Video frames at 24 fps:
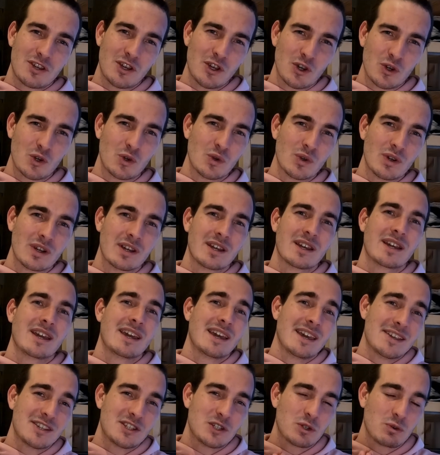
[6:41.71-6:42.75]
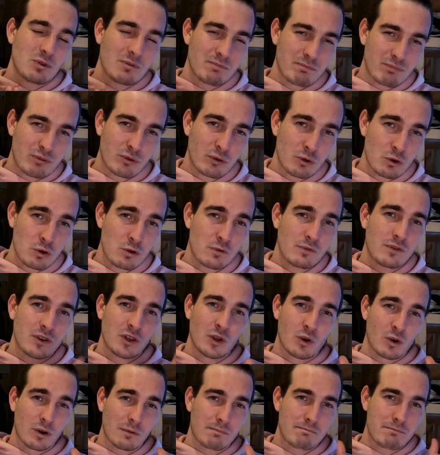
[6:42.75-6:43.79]
2 is to improve
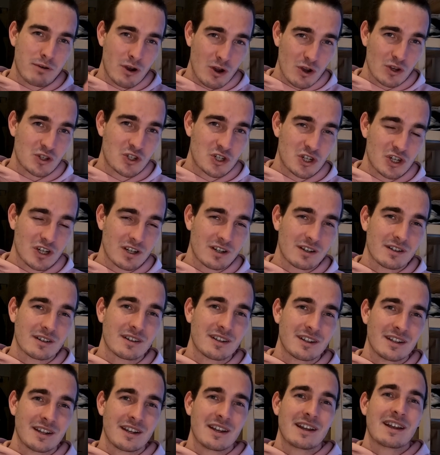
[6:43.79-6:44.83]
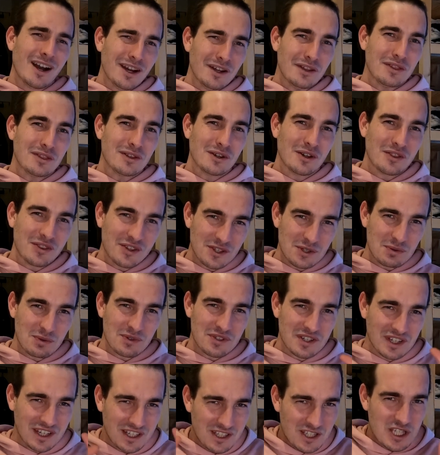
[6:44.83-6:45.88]
your posture. I thought this
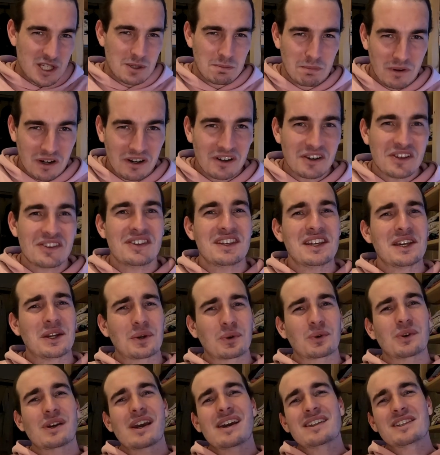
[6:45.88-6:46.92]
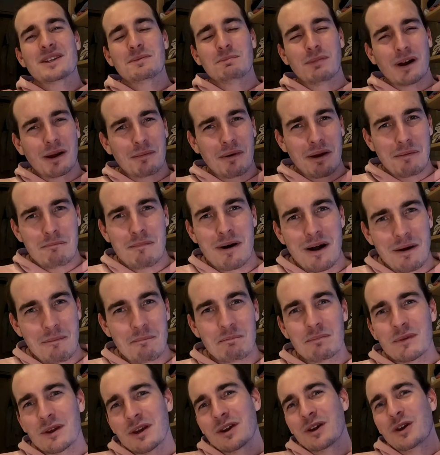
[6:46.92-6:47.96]
was a conspiracy created by my
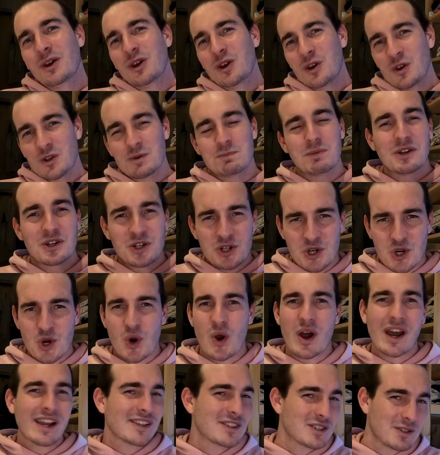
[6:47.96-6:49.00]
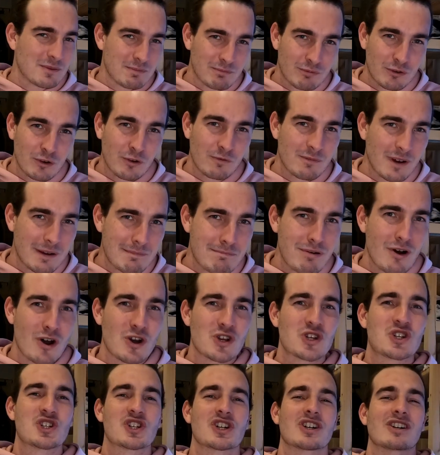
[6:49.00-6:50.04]
mum, who's been trying to improve my
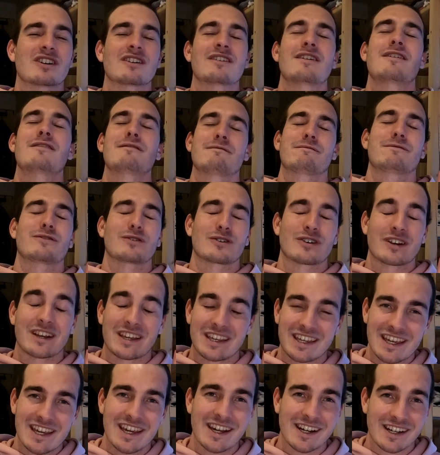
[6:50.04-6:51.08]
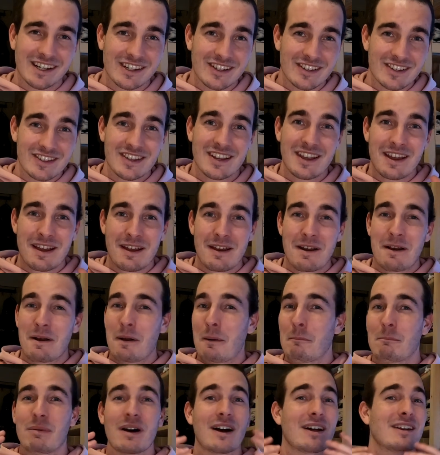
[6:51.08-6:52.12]
posture for years.
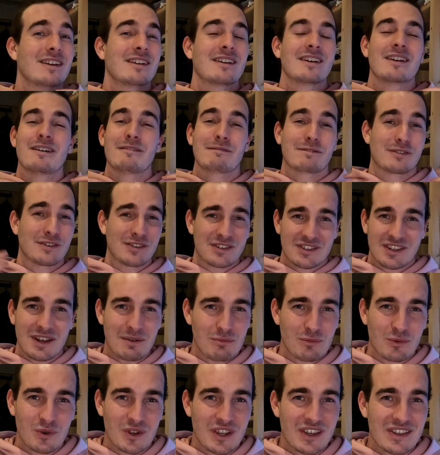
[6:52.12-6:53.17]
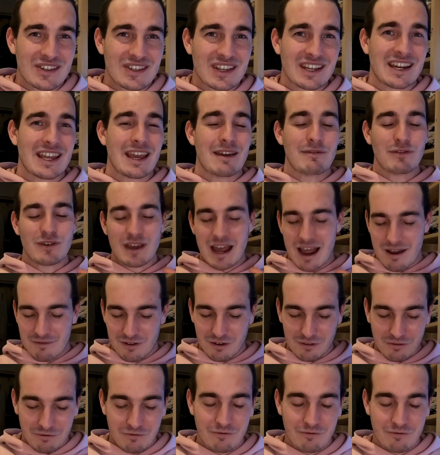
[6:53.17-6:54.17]
But for some reason, if you have your